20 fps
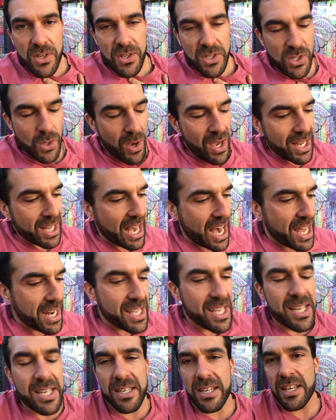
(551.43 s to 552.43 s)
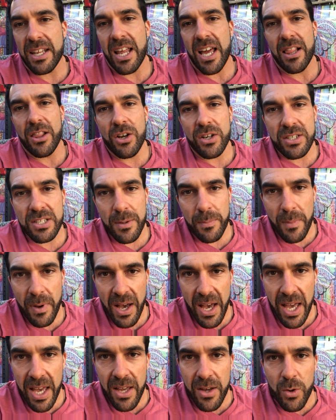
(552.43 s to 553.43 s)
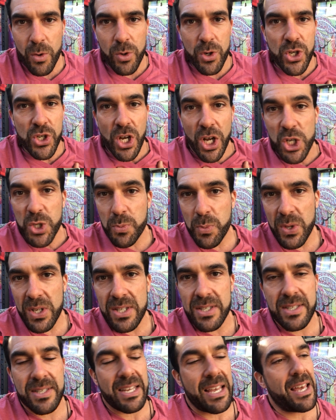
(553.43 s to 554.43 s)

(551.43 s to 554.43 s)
And so I got in and I looked at my own judgment